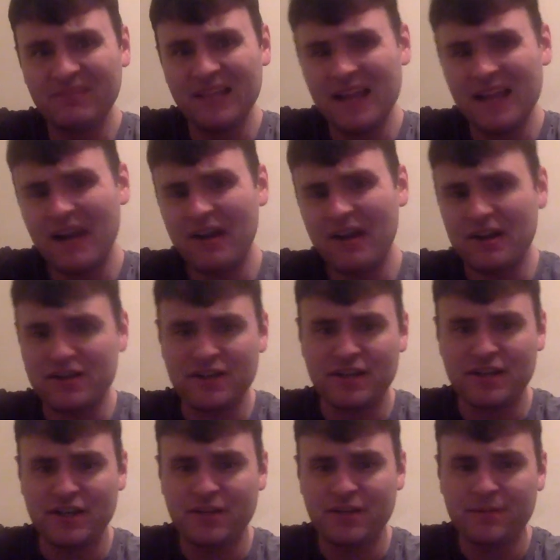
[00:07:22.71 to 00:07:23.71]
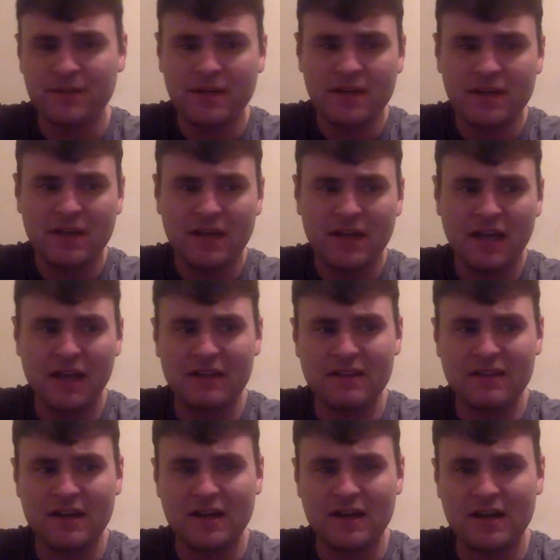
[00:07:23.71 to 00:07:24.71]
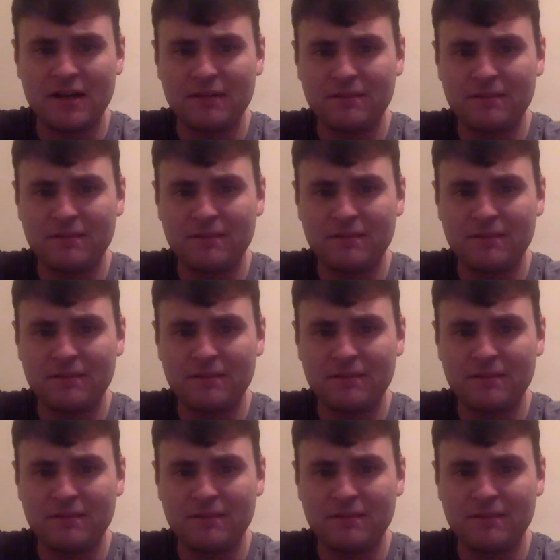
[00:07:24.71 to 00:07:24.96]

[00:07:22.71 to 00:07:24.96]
Erickson here, and I